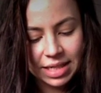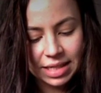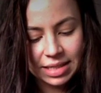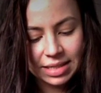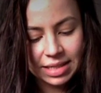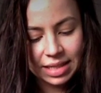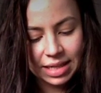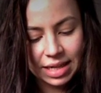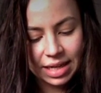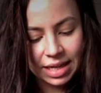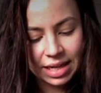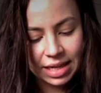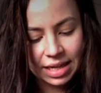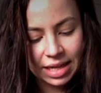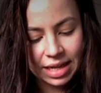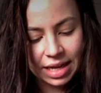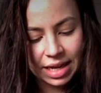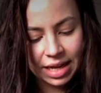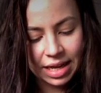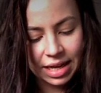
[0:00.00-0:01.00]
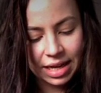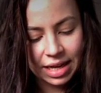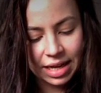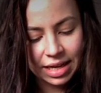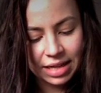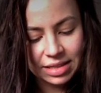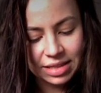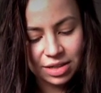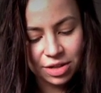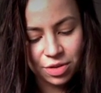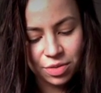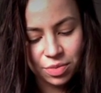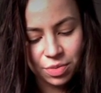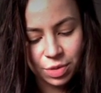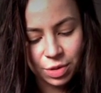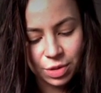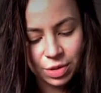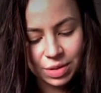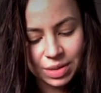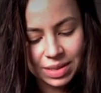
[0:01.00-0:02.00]
yesterday uh, is a
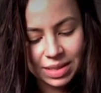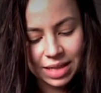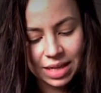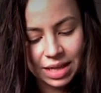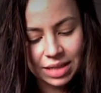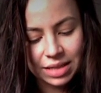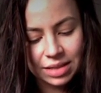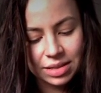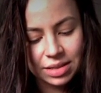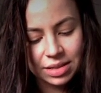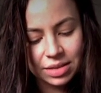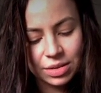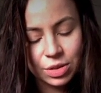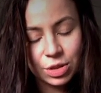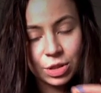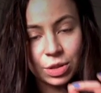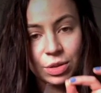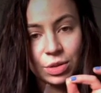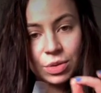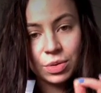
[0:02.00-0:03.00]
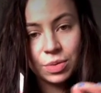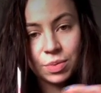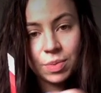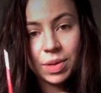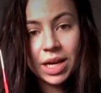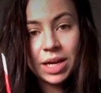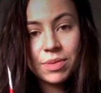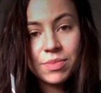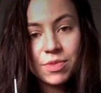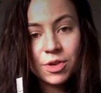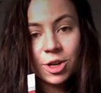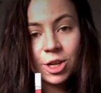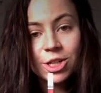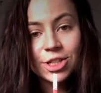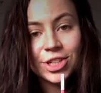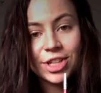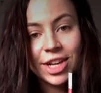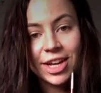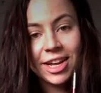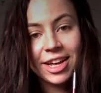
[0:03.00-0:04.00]
Humbrol size 2
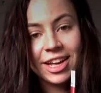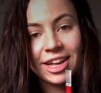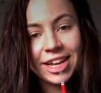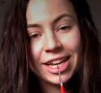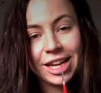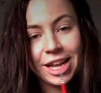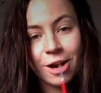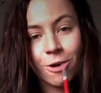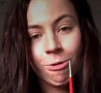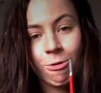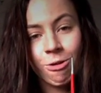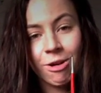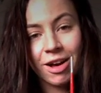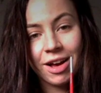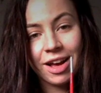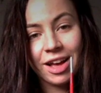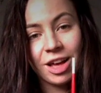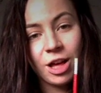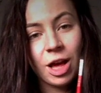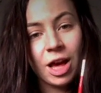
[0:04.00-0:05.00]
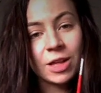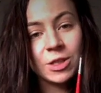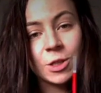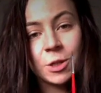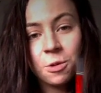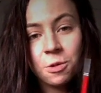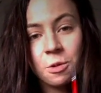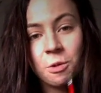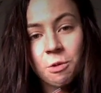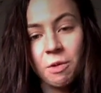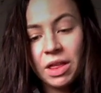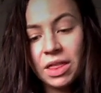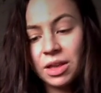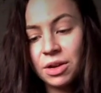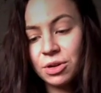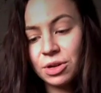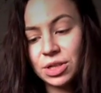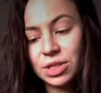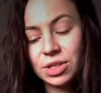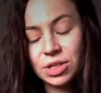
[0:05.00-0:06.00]
paintbrush. Now, I don't know
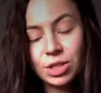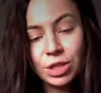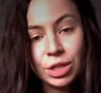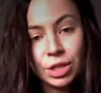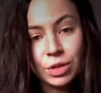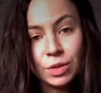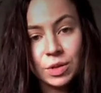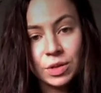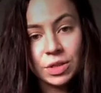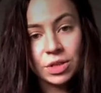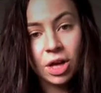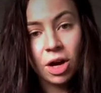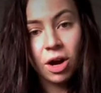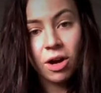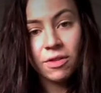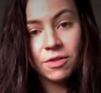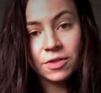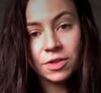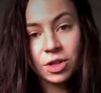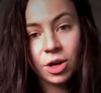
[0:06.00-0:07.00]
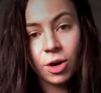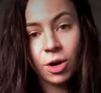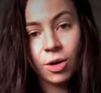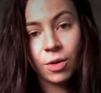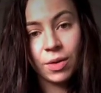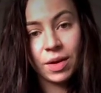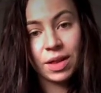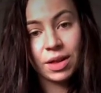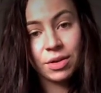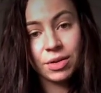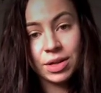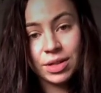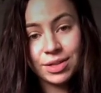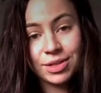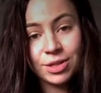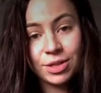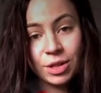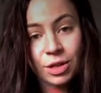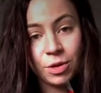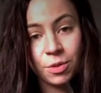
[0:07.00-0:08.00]
whether it's too soft or whether
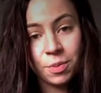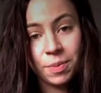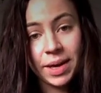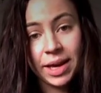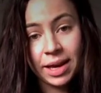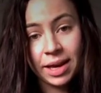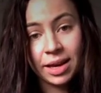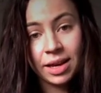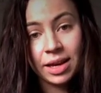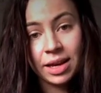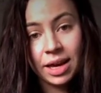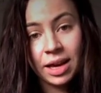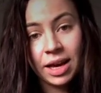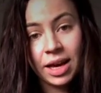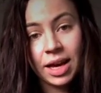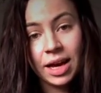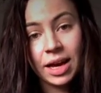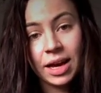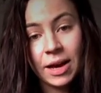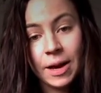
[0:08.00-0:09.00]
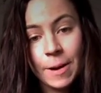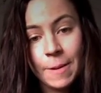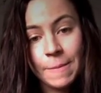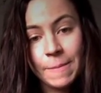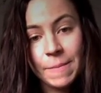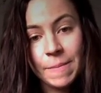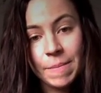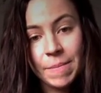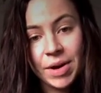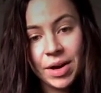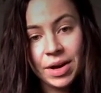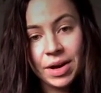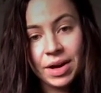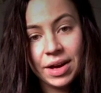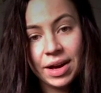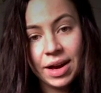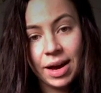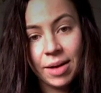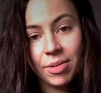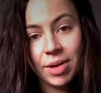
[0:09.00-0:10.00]
it's too big, um,
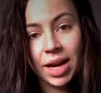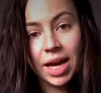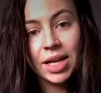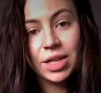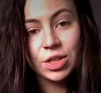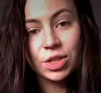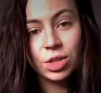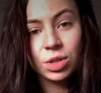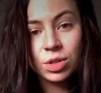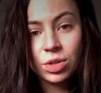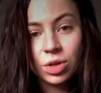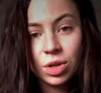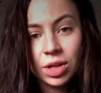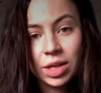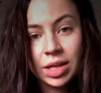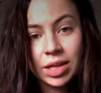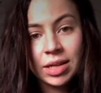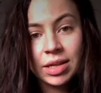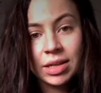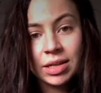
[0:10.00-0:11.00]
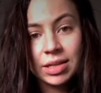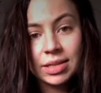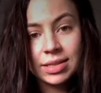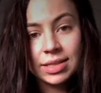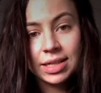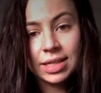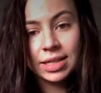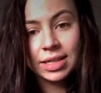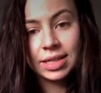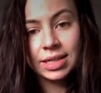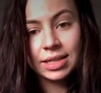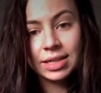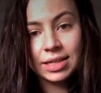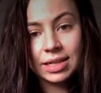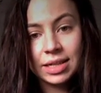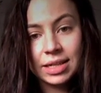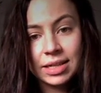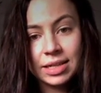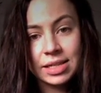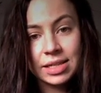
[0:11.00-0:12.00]
but I'm kind of struggling to
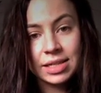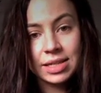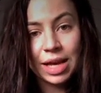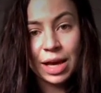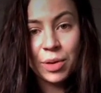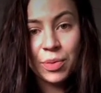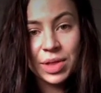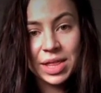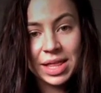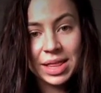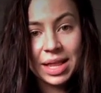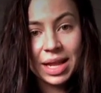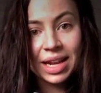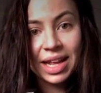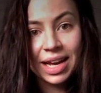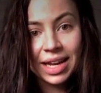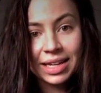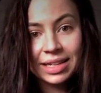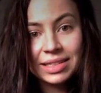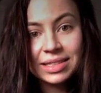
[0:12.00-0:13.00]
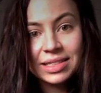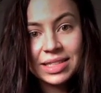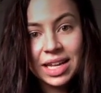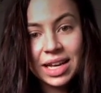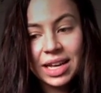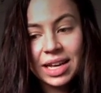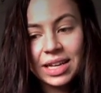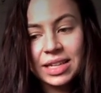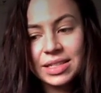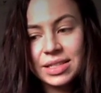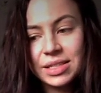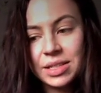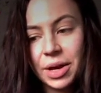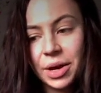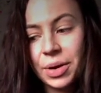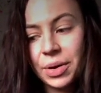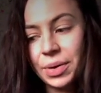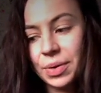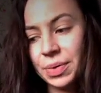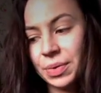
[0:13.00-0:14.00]
to stay within the lines.
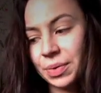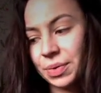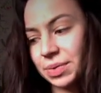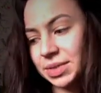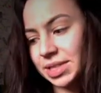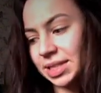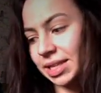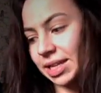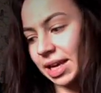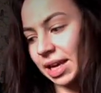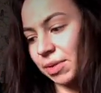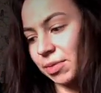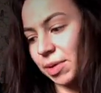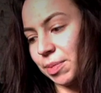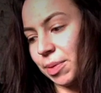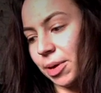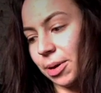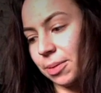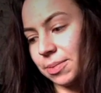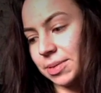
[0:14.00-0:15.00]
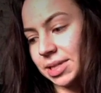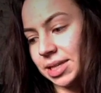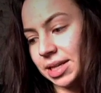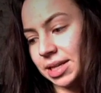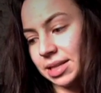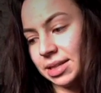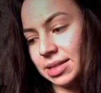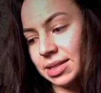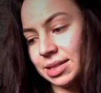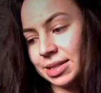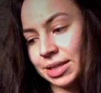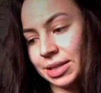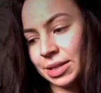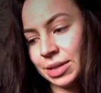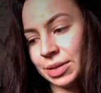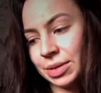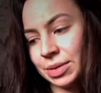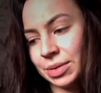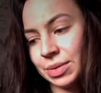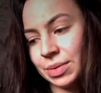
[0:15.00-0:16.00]
So today we popped
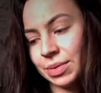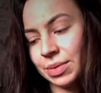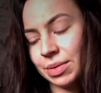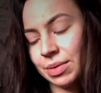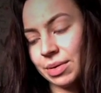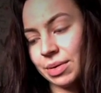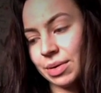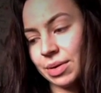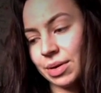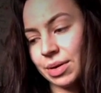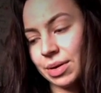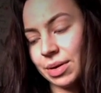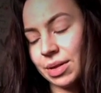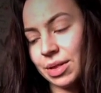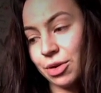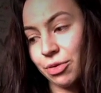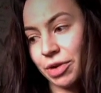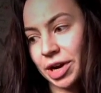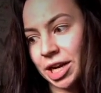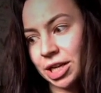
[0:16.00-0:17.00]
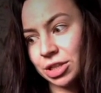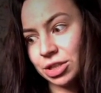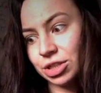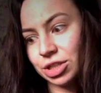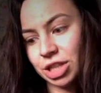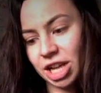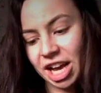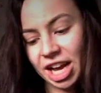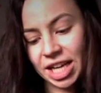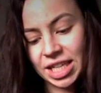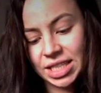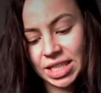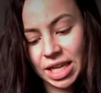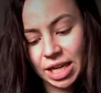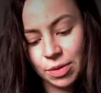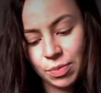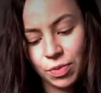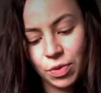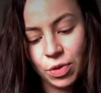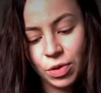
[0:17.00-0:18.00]
into the range and
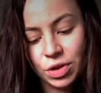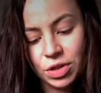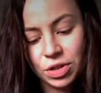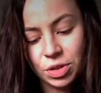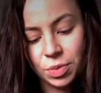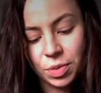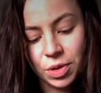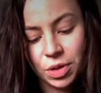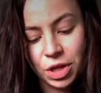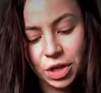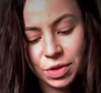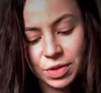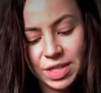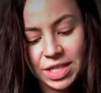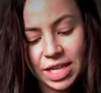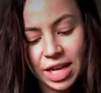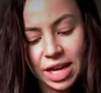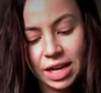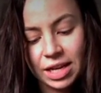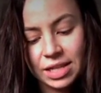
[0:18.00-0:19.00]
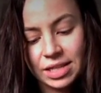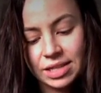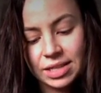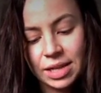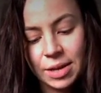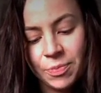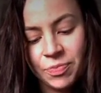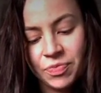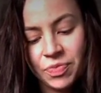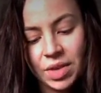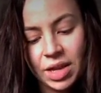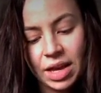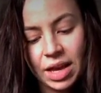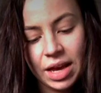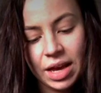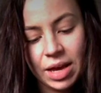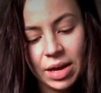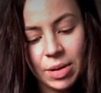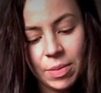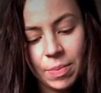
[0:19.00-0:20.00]
I bought a double O size
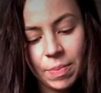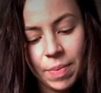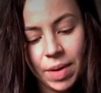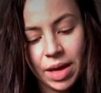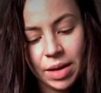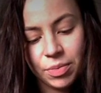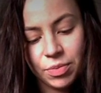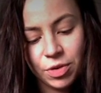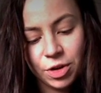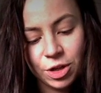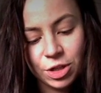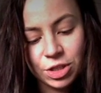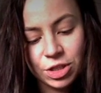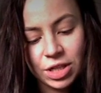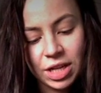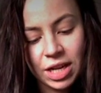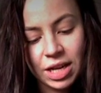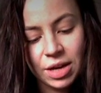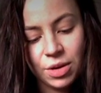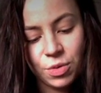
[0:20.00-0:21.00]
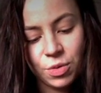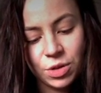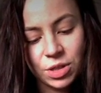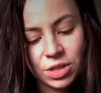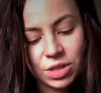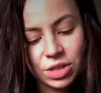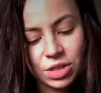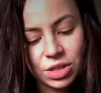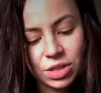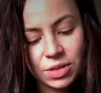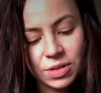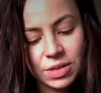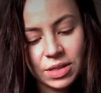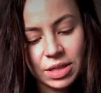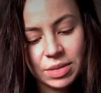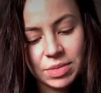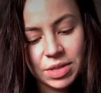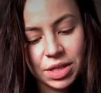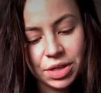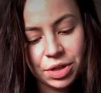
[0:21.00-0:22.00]
uh, paintbrush, which
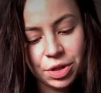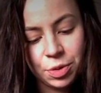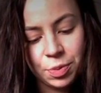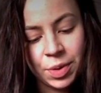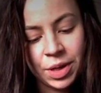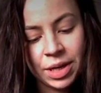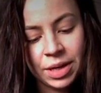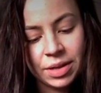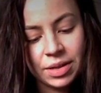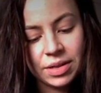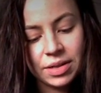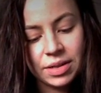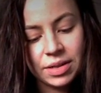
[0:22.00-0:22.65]
seems a little bit